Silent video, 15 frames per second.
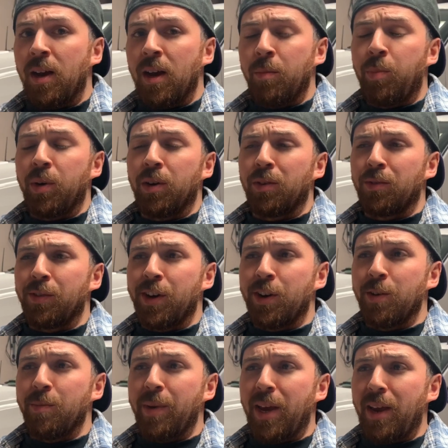I put a
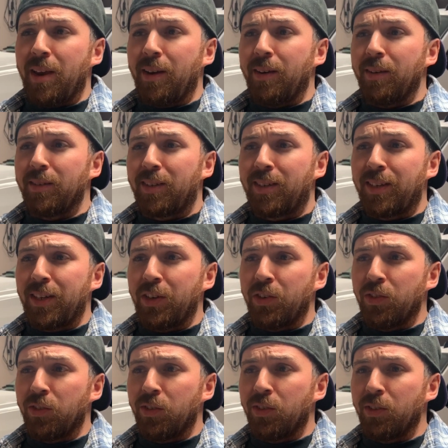rear main
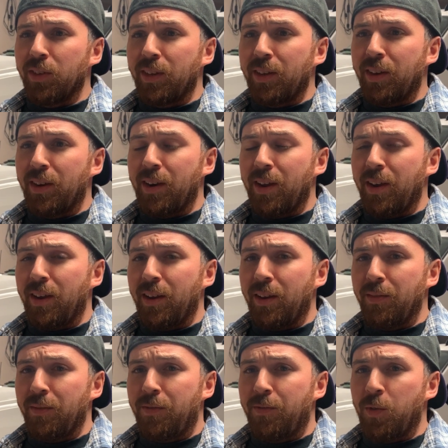seal in
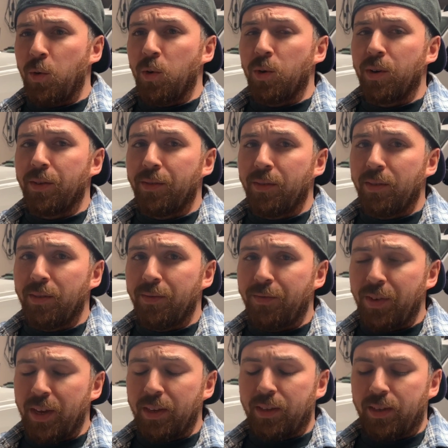a Ford
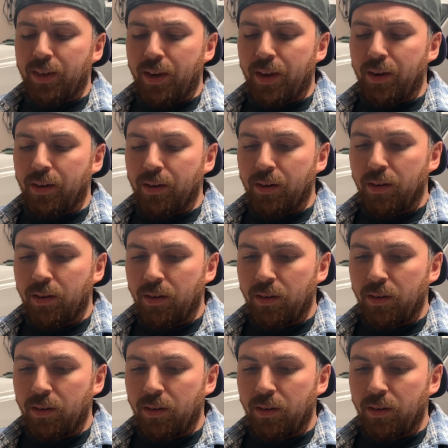V10